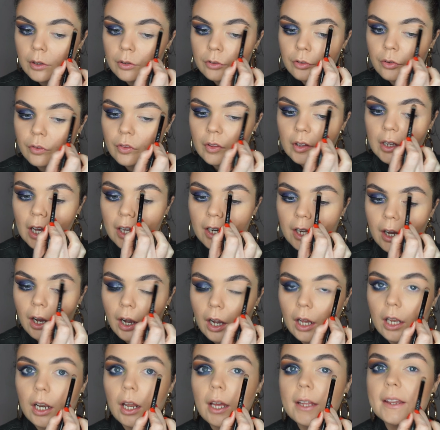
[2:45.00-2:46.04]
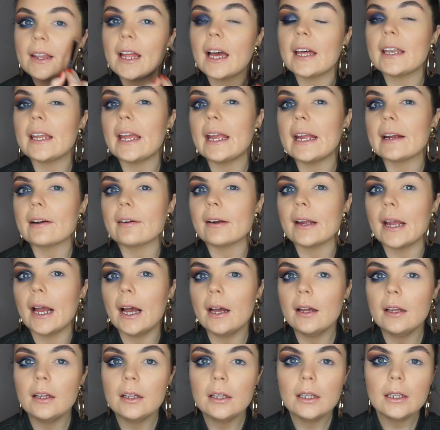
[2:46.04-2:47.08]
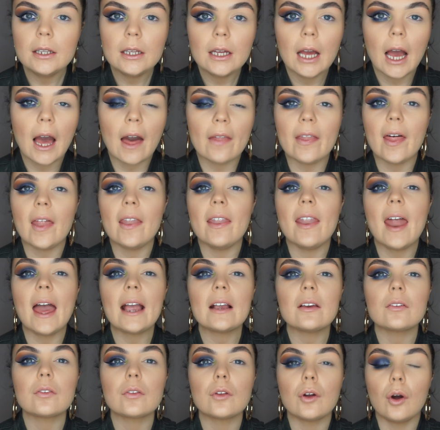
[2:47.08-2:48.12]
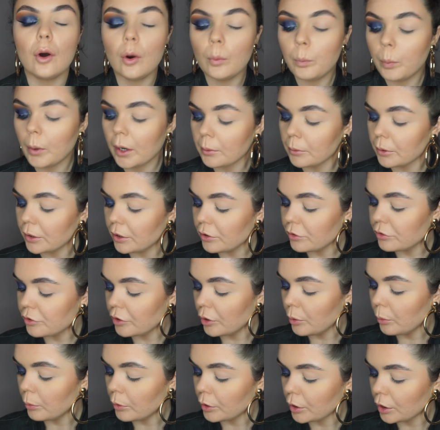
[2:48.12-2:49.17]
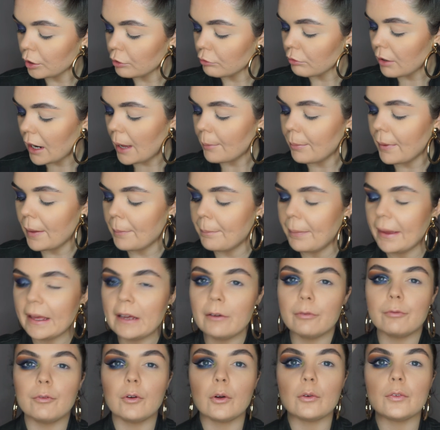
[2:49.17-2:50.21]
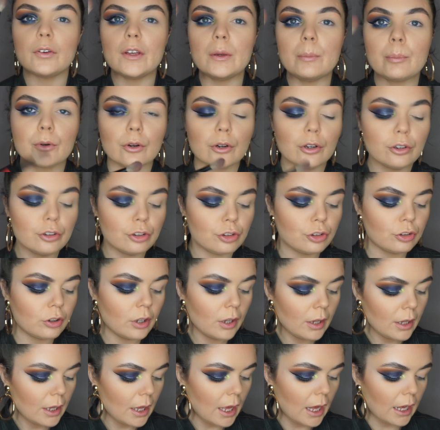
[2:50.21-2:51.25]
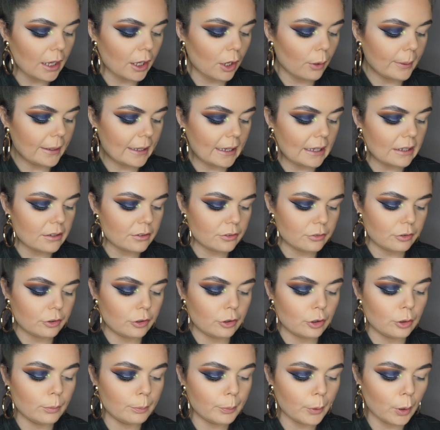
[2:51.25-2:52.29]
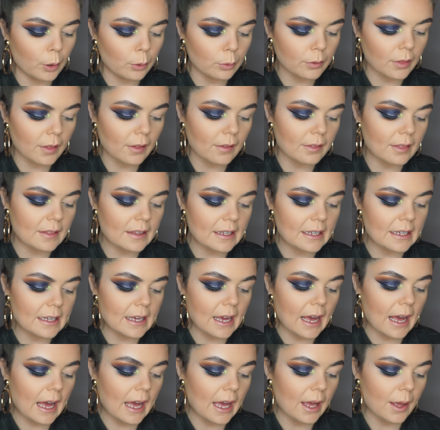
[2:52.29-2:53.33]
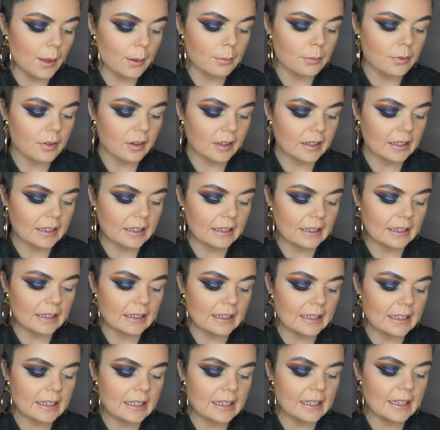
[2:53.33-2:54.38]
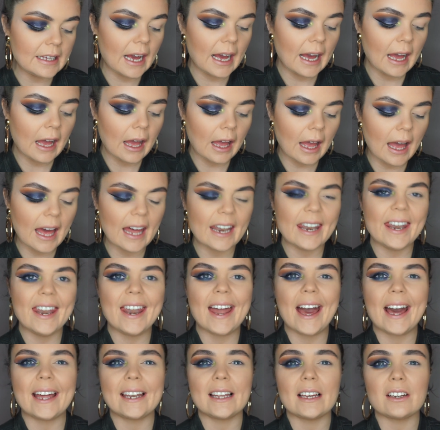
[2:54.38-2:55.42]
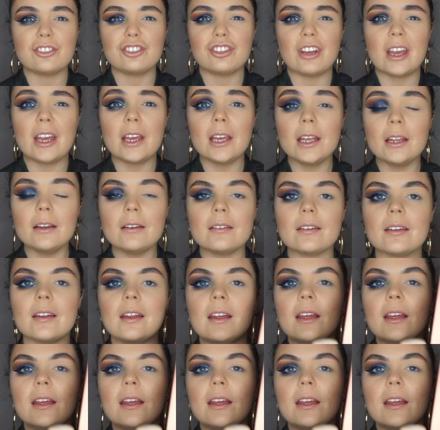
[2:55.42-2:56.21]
just to kind of highlight that area. And then next up, what I'm going to do, I'm going to grab a big fluffy brush. I'm going into both the Zakia and Nana shade,